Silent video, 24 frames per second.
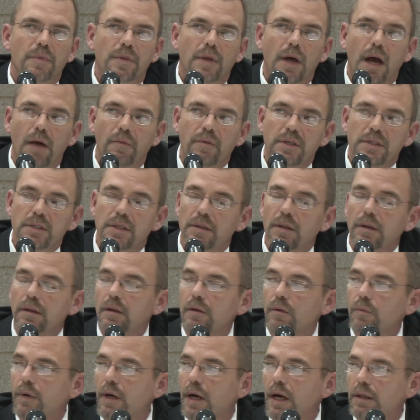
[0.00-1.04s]
Obviously, the
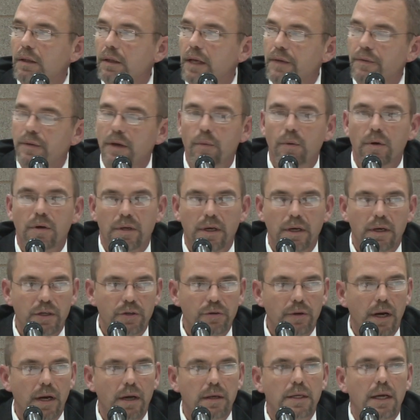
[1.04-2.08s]
Little Rock Lake, they were going to
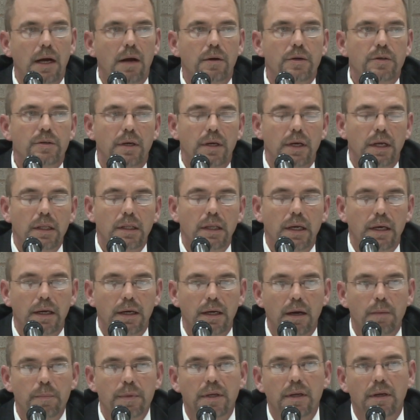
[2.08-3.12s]
drain it down and try to clean it up.